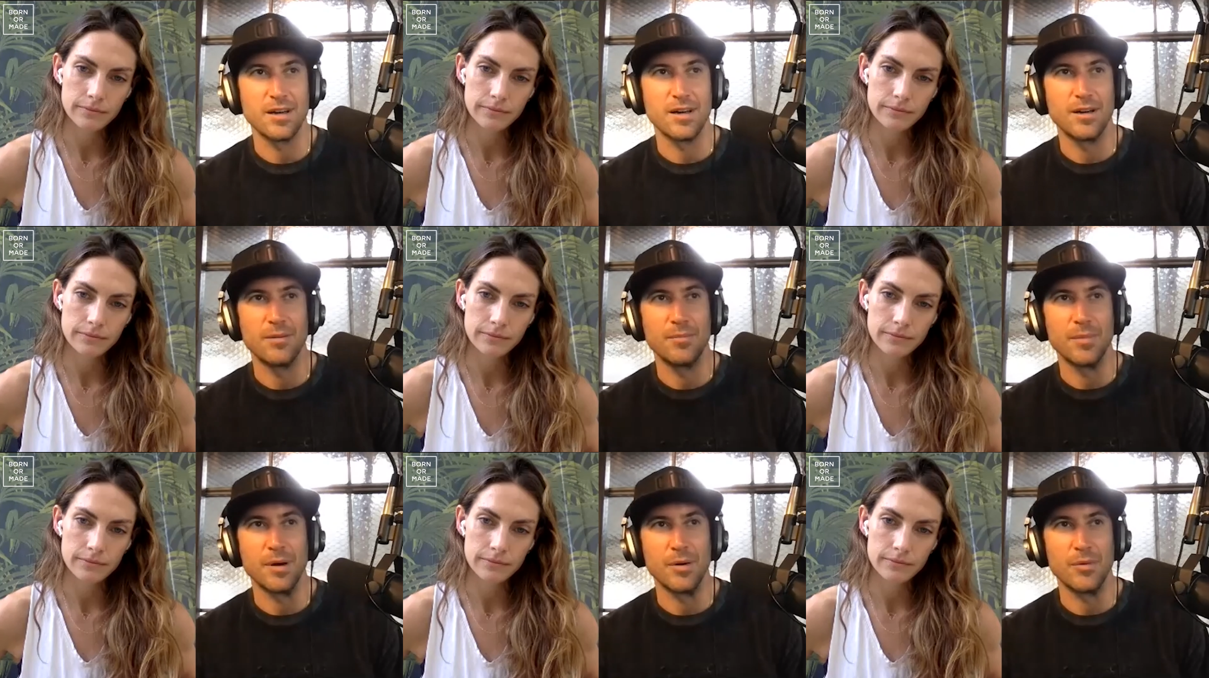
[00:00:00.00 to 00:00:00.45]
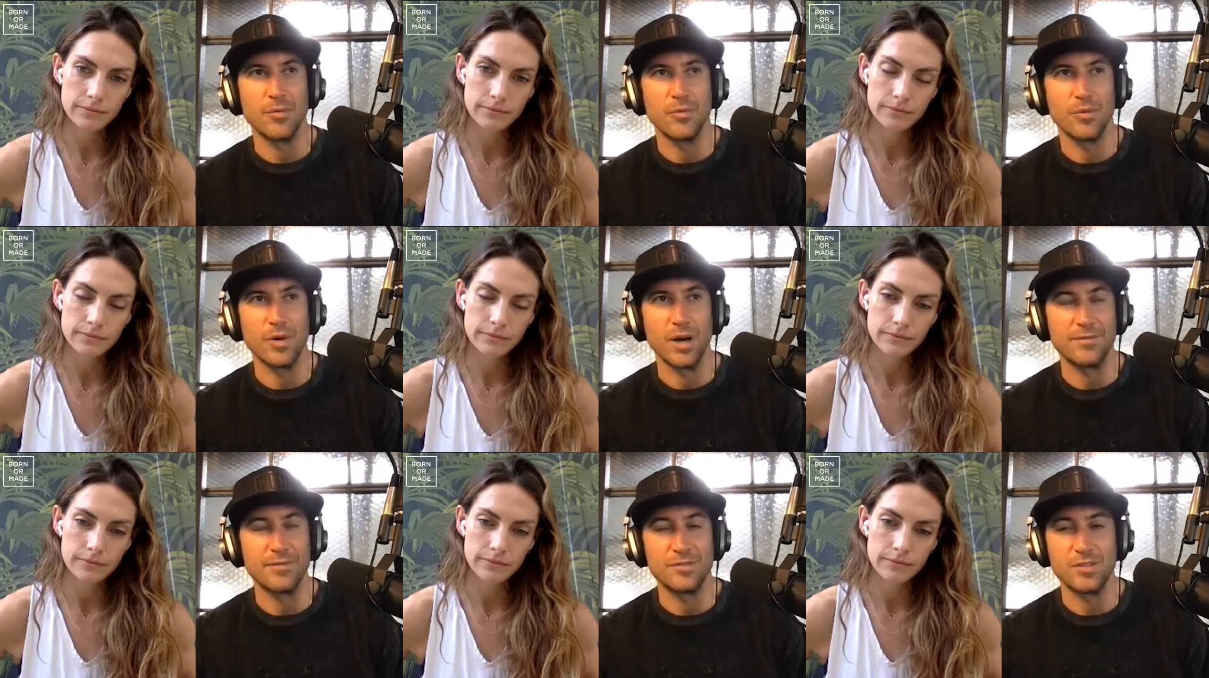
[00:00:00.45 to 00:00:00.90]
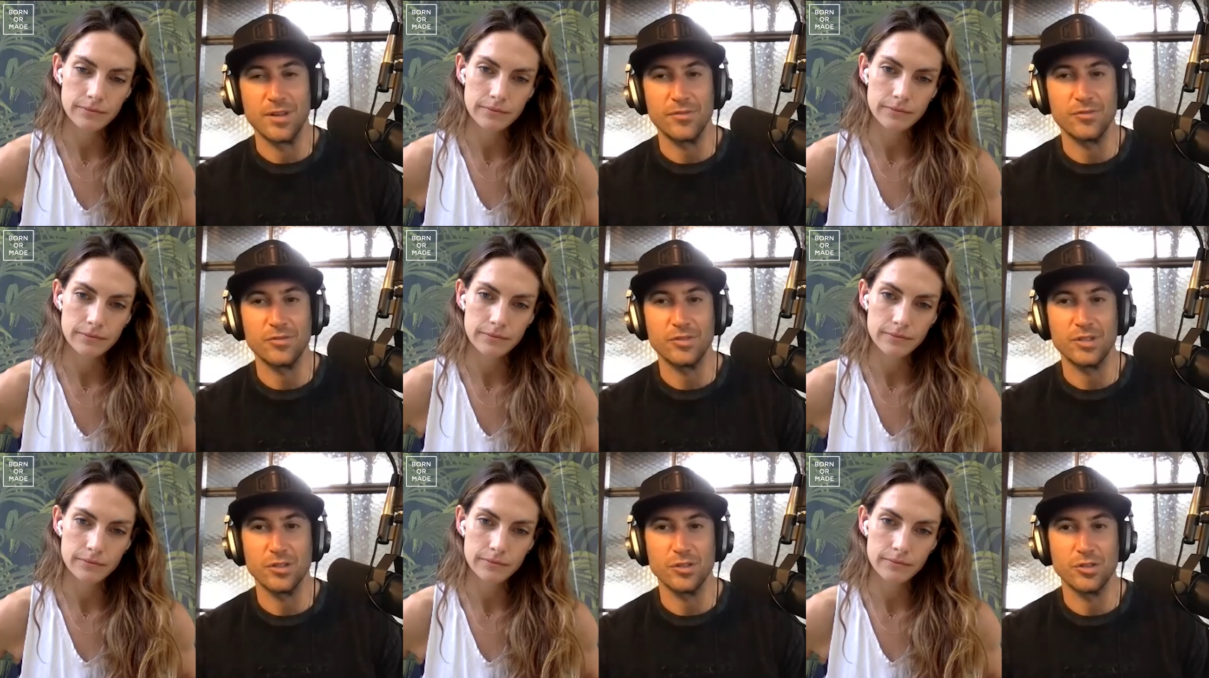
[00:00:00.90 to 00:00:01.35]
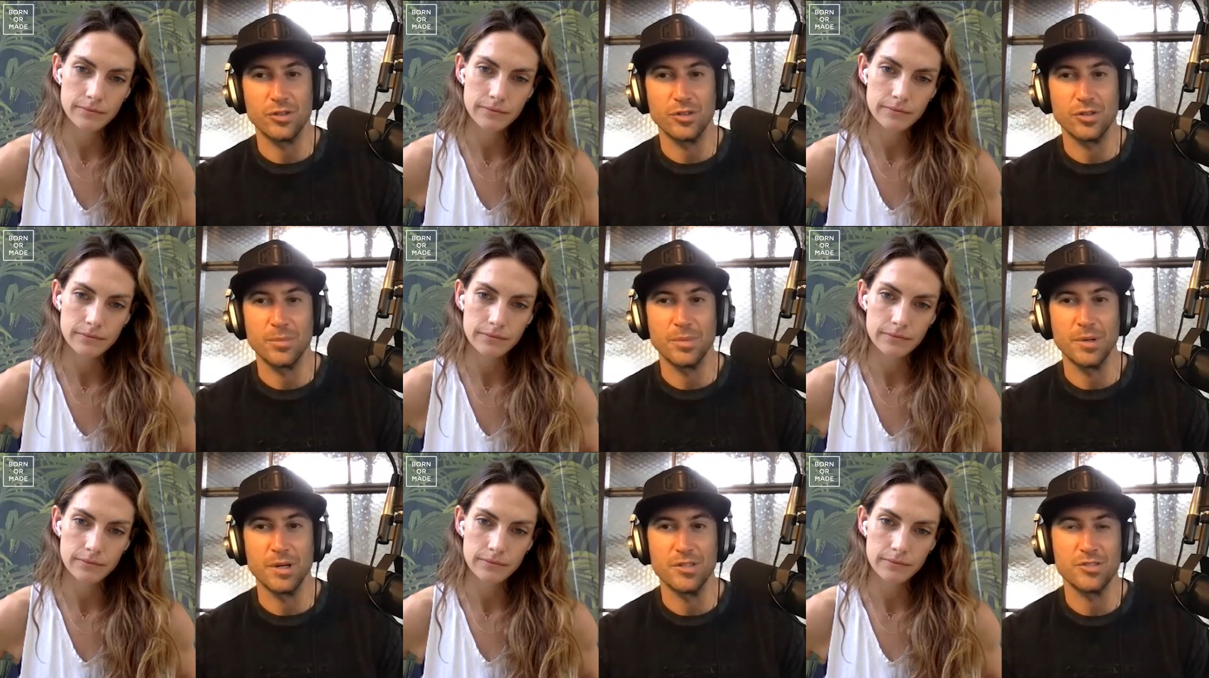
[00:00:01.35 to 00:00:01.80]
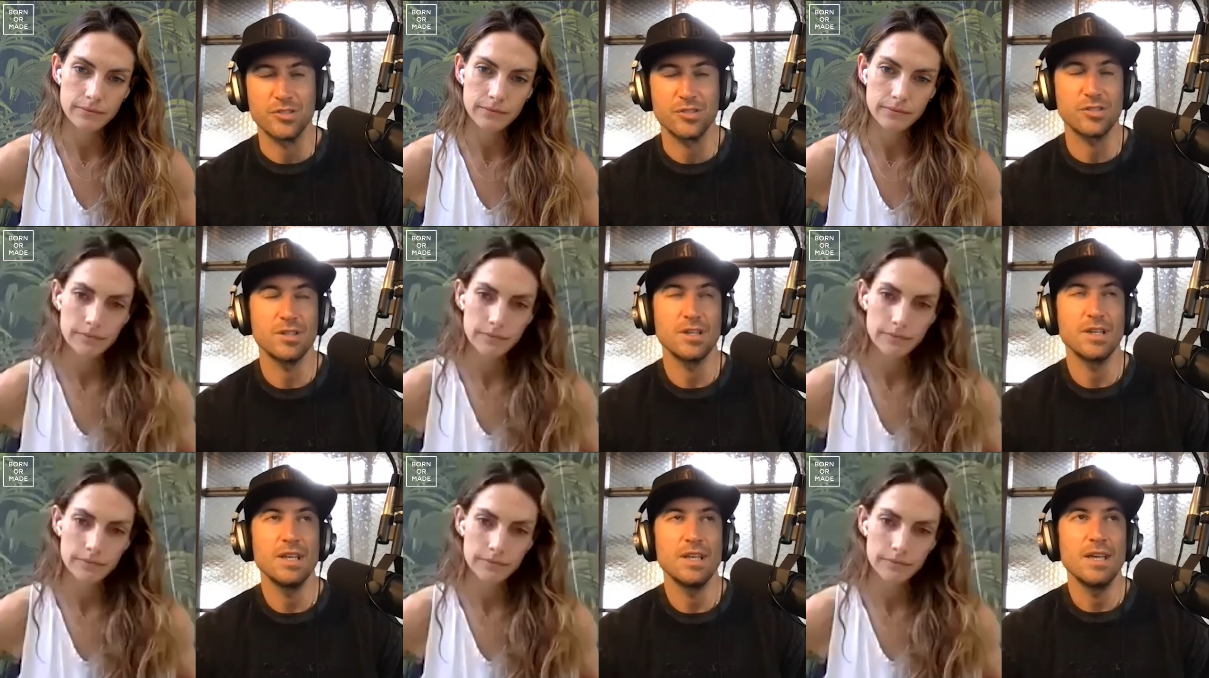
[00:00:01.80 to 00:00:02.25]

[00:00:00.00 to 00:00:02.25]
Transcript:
Speaker 1: Um, I've definitely learned a bunch.